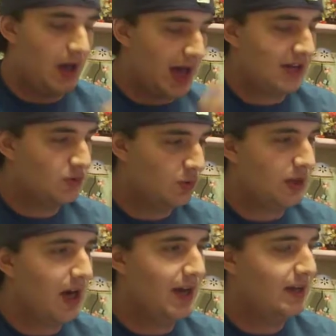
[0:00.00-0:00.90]
actual
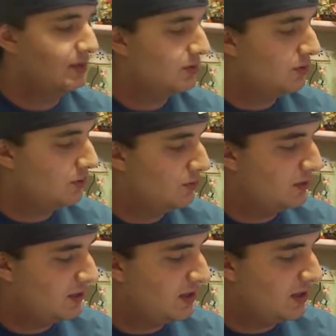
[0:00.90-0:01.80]
tie-ins to
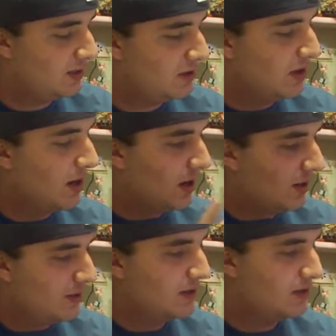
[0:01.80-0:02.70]
Siege,
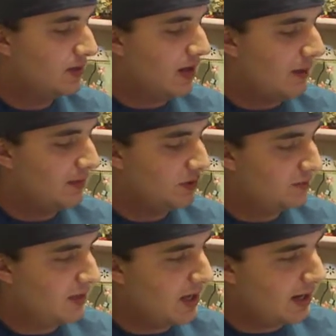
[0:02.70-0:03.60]
this is the comic you should
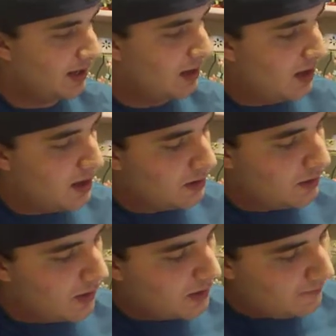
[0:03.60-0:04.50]
be getting.
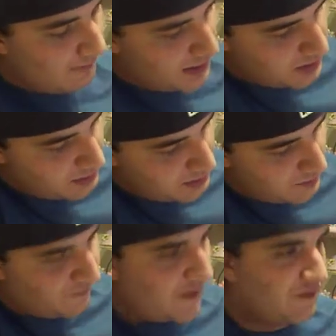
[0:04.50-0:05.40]
Dark Avengers
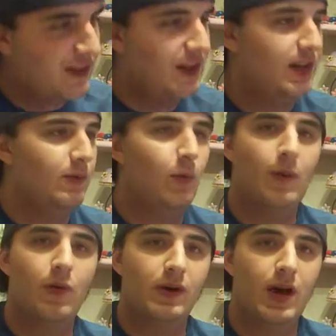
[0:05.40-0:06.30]
15,
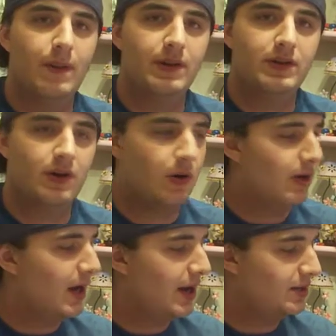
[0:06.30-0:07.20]
one more comic to go,
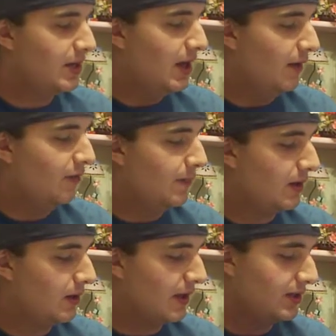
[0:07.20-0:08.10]
guys. If you've been
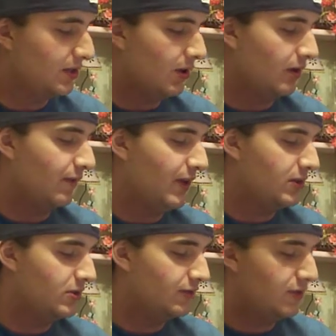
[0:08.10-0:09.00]
collecting Dark
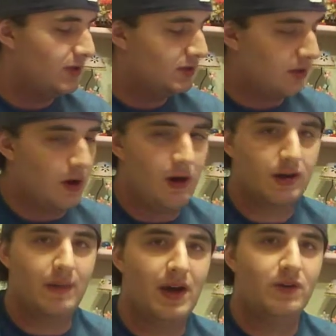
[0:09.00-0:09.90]
Avengers for this
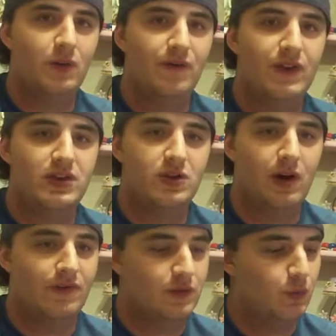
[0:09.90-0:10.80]
long, might as well finish it
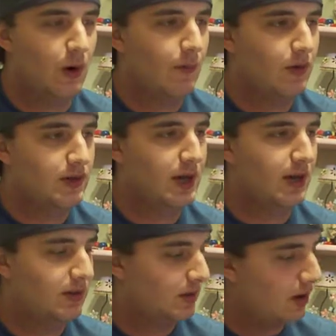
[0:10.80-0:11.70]
off. There's one more
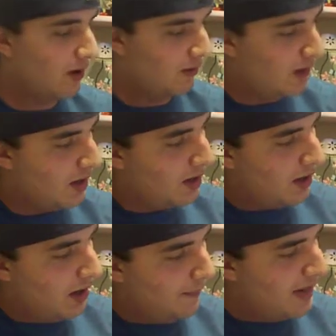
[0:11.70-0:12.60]
title to go.
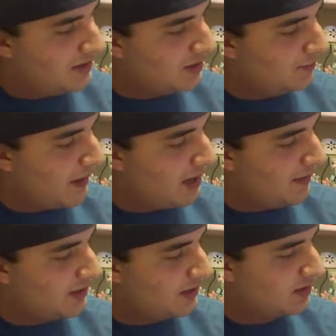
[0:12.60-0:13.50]
Amazing
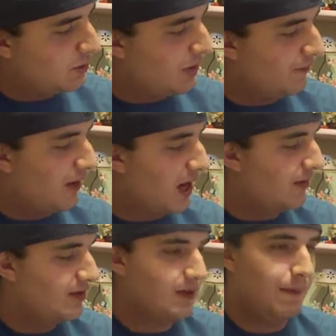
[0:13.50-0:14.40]
Spider-Man
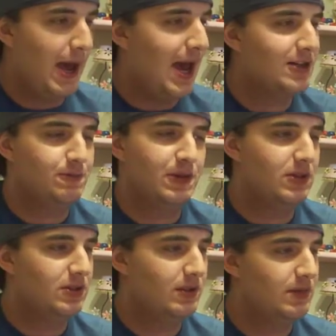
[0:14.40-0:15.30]
625 is a pass
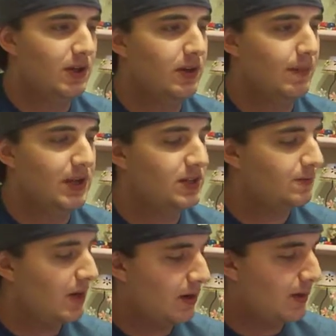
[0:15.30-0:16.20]
because I'm telling you, Amazing
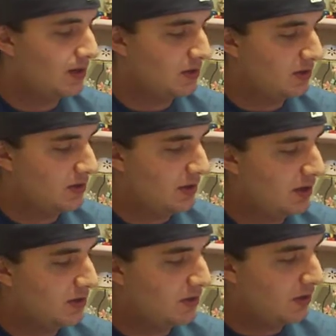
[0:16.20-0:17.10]
Spider-Man just
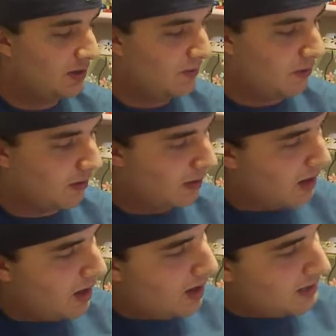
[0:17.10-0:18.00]
isn't good anymore.
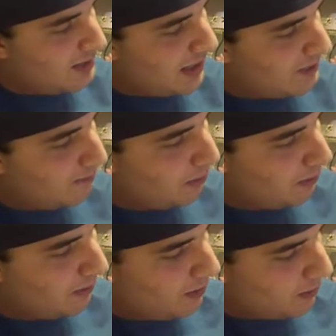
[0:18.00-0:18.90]

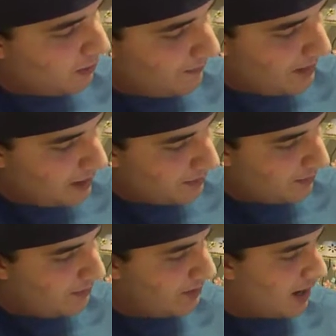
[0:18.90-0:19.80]
Deadpool, Merc with a Mouth
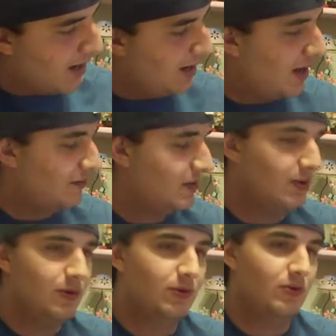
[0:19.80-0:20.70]
number 9,
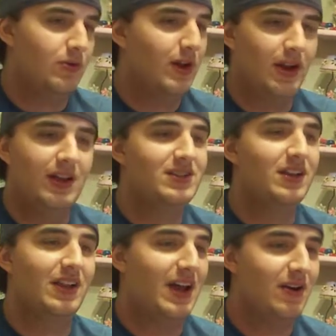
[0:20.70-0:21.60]
absolute great. It's
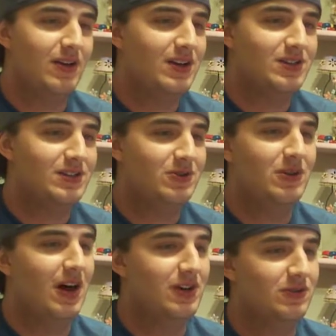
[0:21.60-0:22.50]
hilarious. You
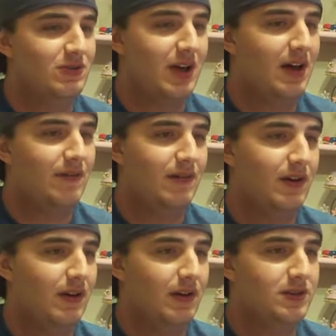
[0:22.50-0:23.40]
guys have...
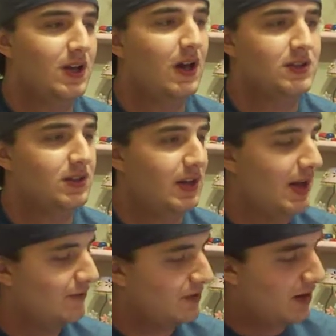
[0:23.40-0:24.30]
tons of
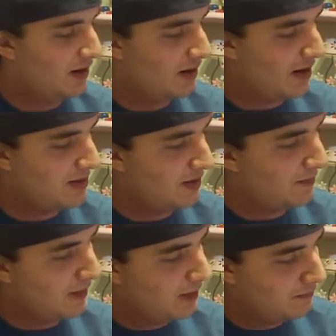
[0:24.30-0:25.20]
laughs on it. I'd say
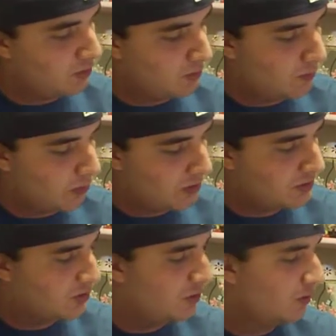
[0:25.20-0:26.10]
pick it up. Doom
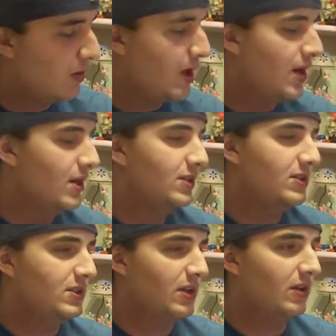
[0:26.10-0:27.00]
Wars 2,
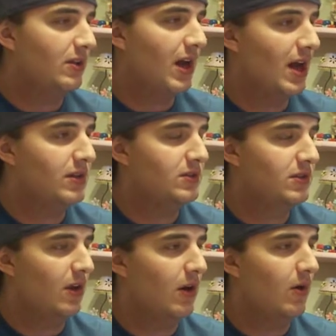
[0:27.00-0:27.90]
still kind of
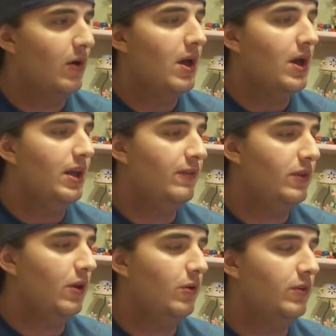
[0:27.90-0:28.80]
slow.
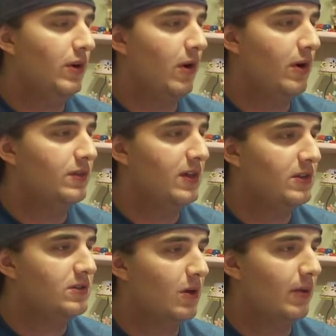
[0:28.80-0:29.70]
Even though there are
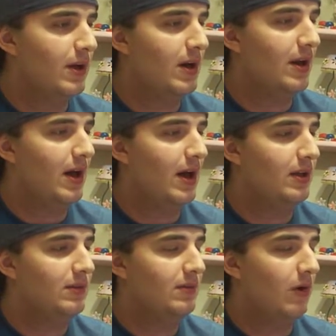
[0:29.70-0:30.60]
things going on,
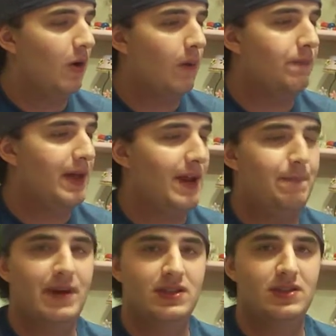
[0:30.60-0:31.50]
I hope that
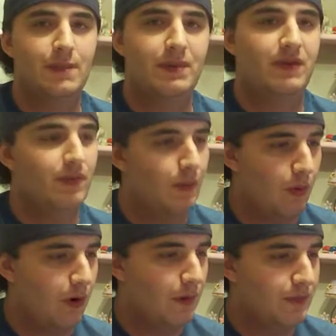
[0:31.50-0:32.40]
it picks up even
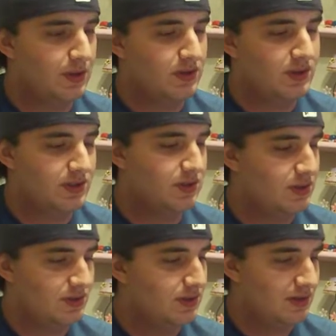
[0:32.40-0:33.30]
more because it's
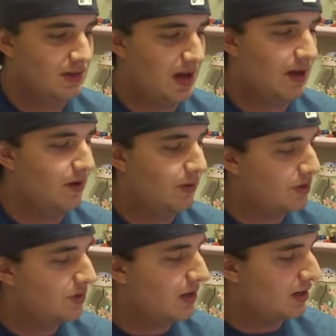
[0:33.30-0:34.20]
just, I don't know,
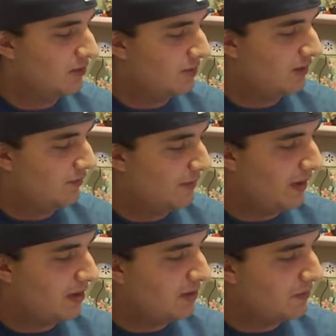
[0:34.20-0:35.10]
it's just not doing it for
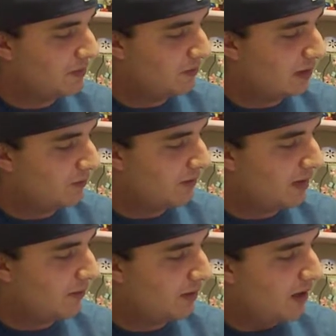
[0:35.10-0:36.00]
me. It's up to you guys with
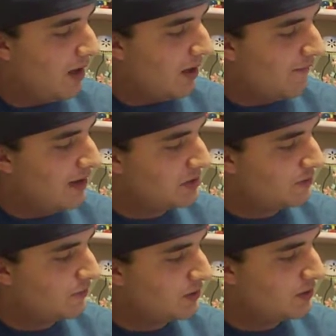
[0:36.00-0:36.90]
that one. Avengers
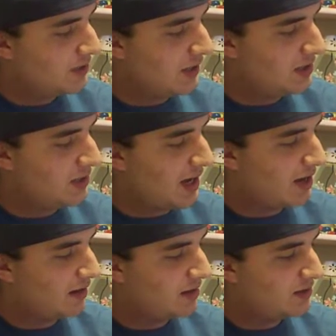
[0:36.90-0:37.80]
versus Agent
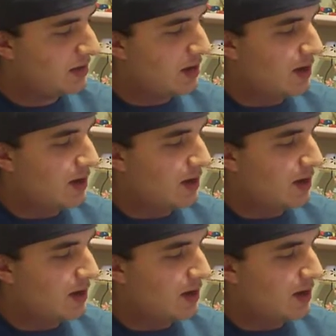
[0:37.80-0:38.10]
Atlas.